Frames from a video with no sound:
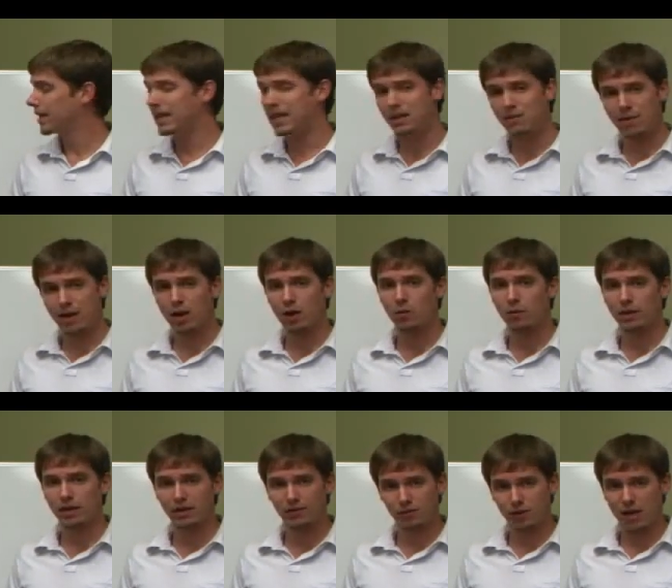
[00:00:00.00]
Email
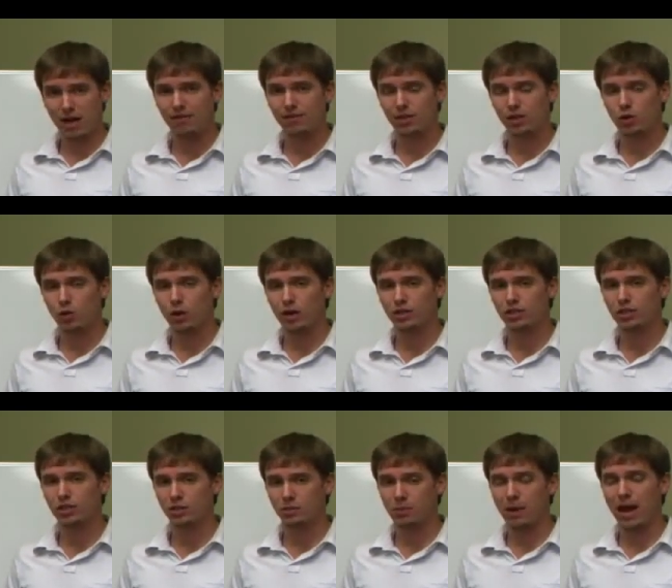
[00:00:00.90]
me if you have any
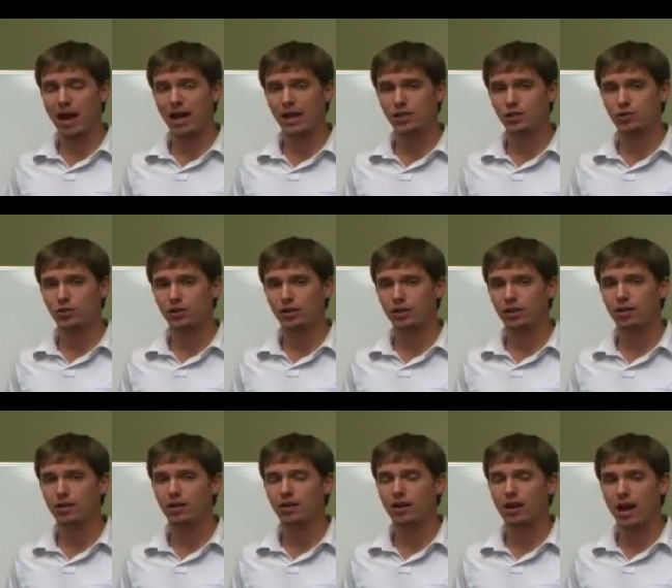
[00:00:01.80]
questions,
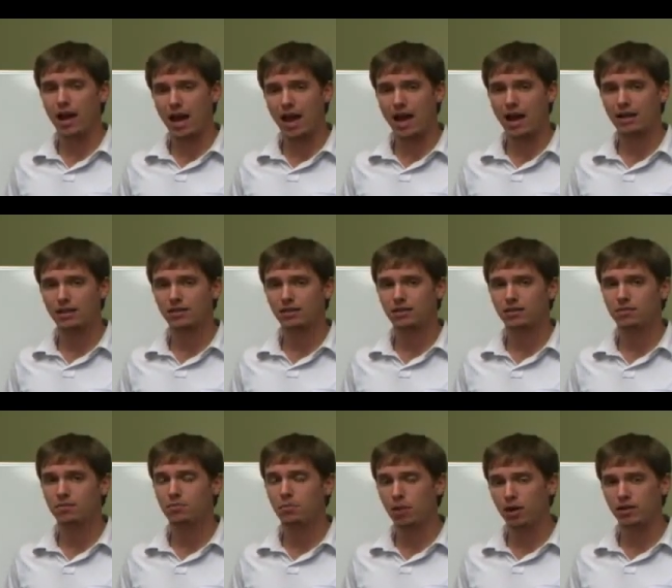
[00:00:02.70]

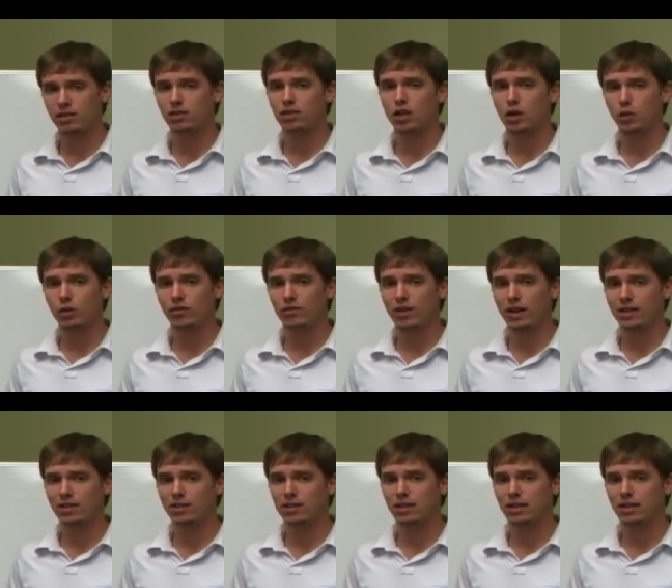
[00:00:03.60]

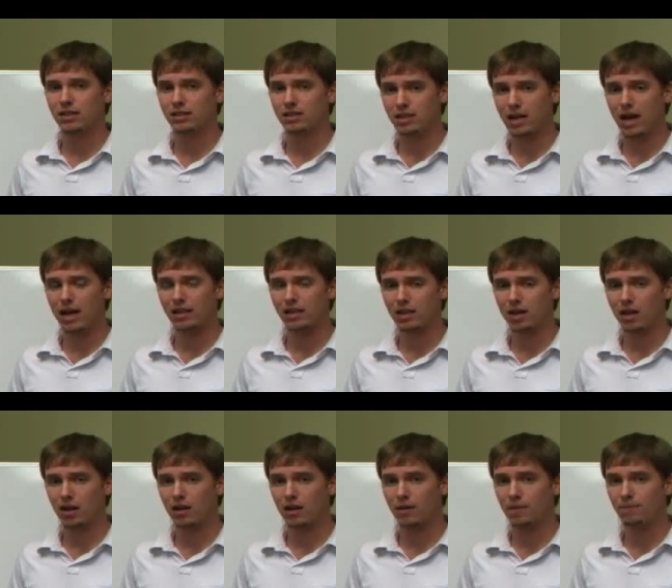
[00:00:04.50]

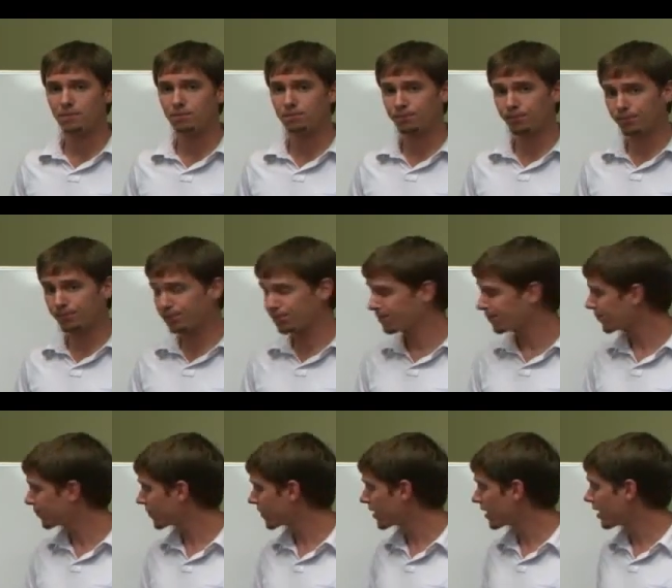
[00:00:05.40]
patrick@mustknowinvesting.com.
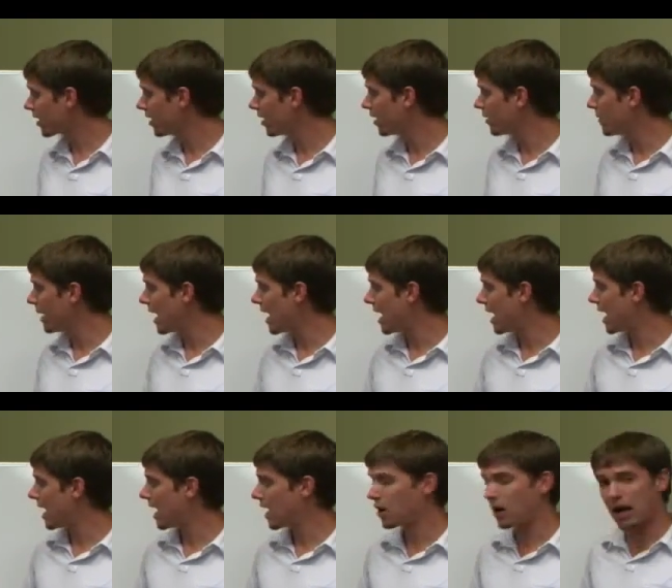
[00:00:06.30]

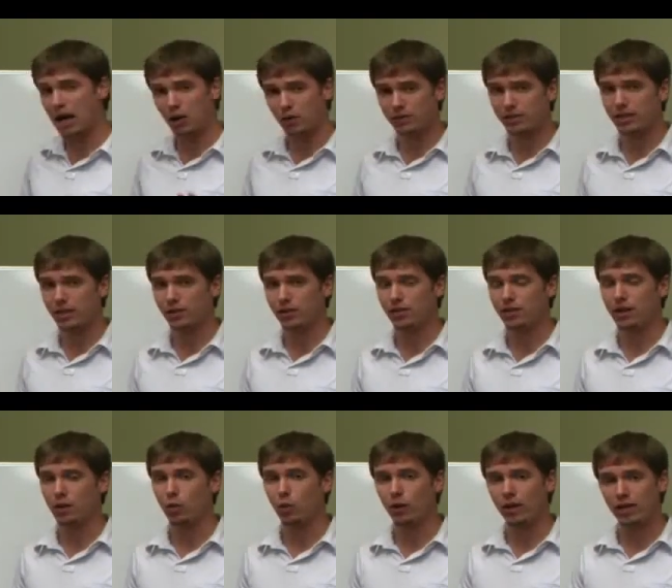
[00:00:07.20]
I'll tell you
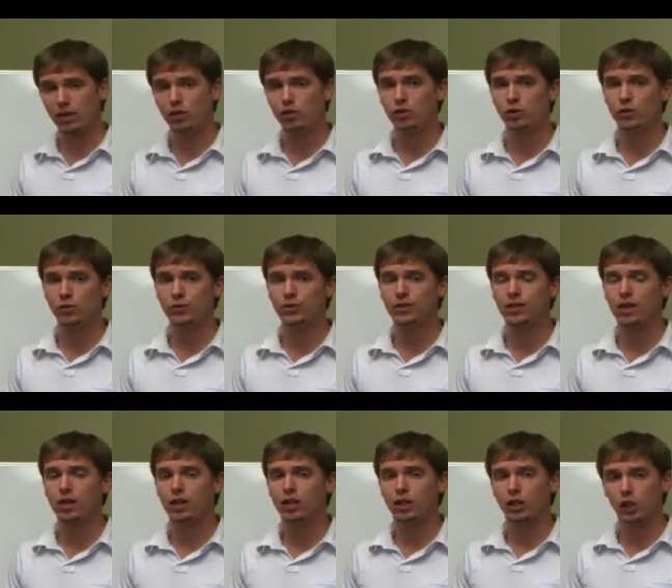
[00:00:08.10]
that we use
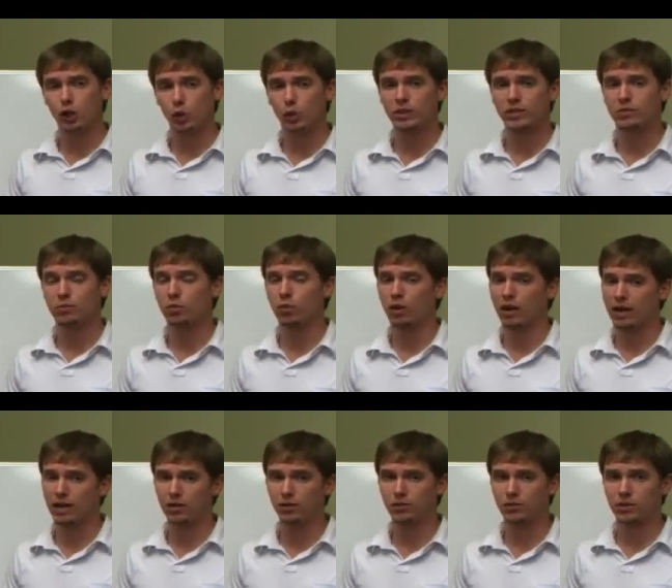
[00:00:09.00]
Lewis
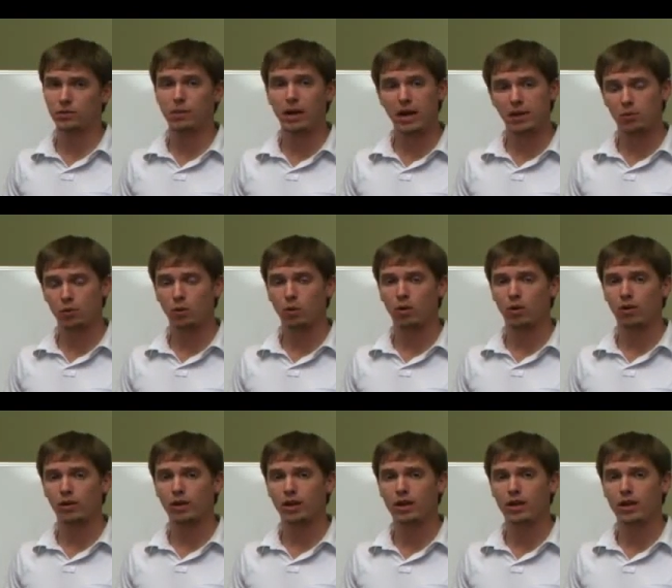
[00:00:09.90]
Brown's
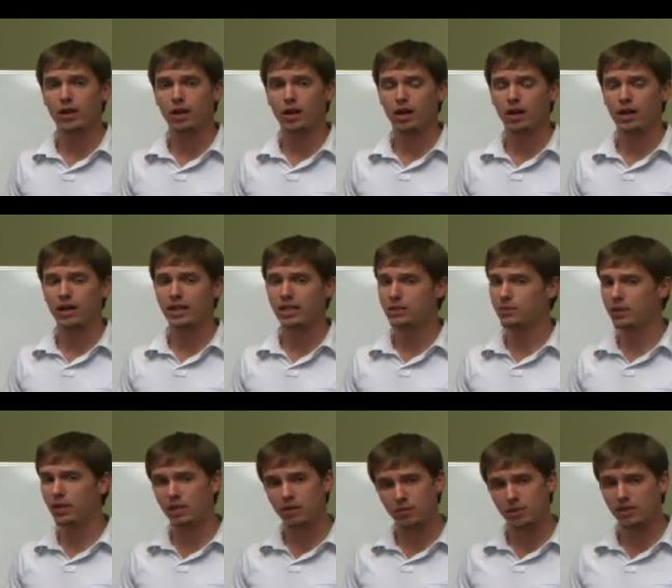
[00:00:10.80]
paperwork. He's
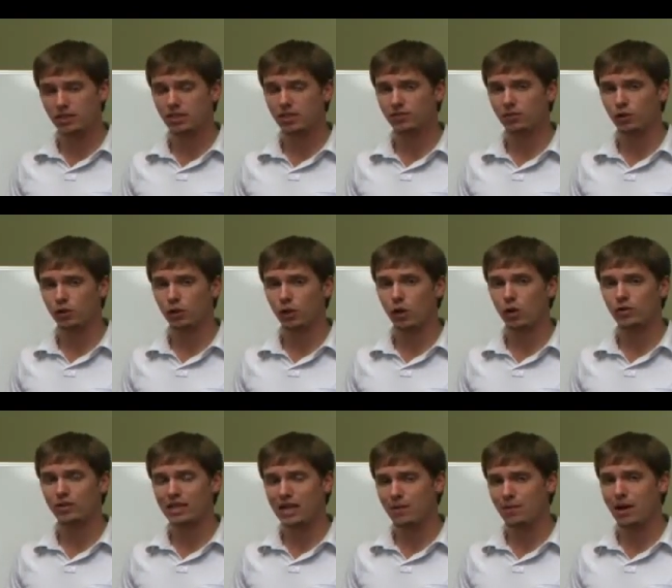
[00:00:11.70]
been in the business for a
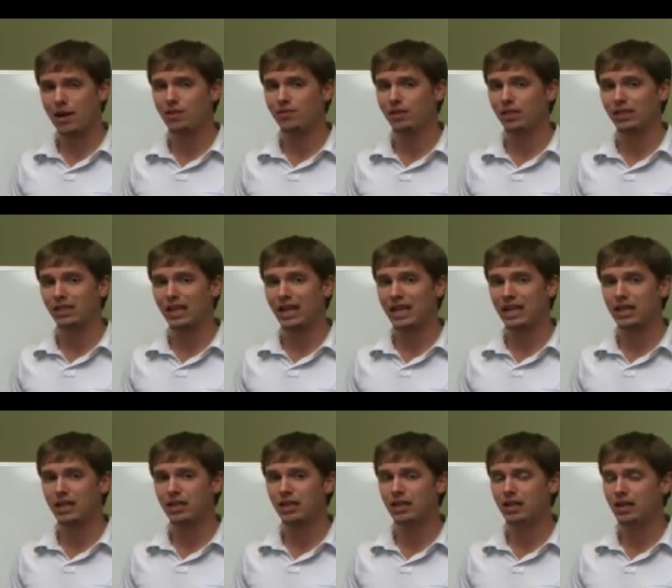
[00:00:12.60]
long time out of
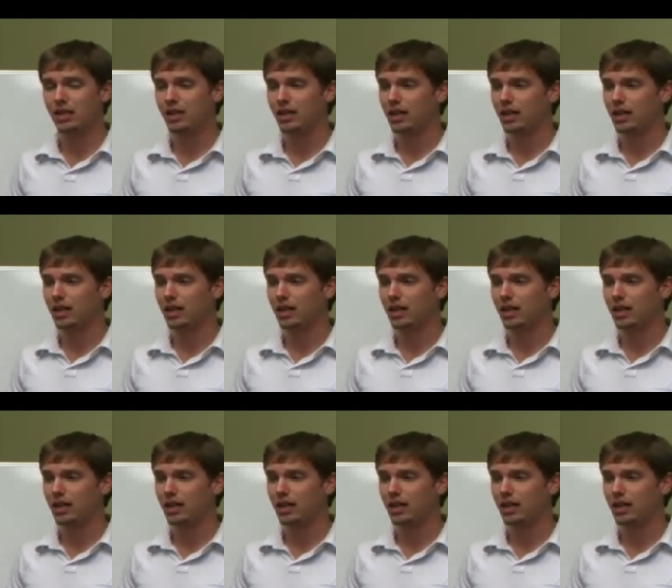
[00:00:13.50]
Atlanta.